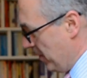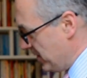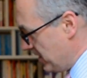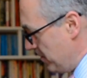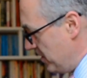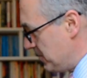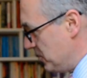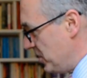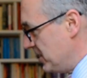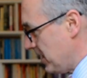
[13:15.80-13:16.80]
By the time these
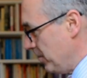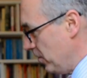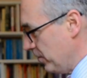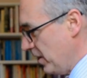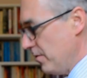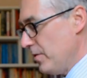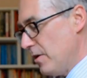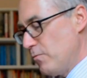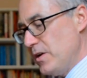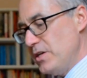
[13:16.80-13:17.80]
machines come along, though,
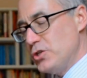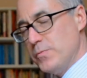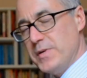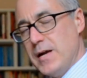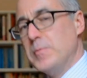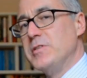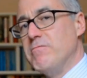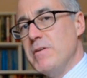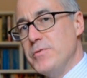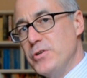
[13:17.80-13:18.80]
they really should be able
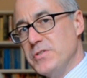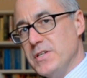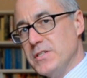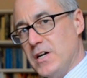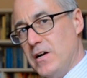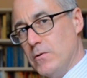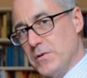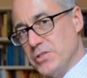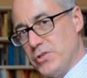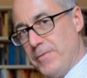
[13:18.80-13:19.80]
to reproduce the entire
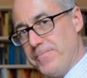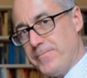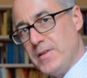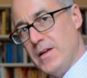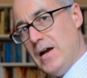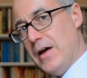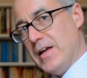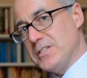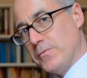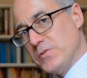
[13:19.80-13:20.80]
orchestra.
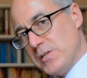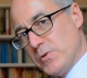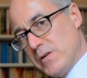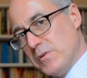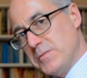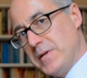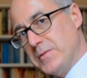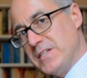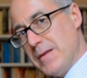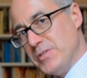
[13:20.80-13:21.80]
And that's obviously what I want to be
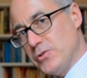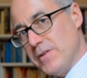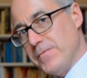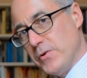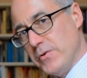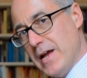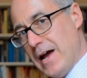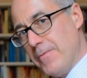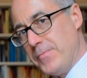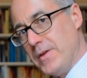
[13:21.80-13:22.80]
able to demonstrate for you
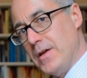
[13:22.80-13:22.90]
now.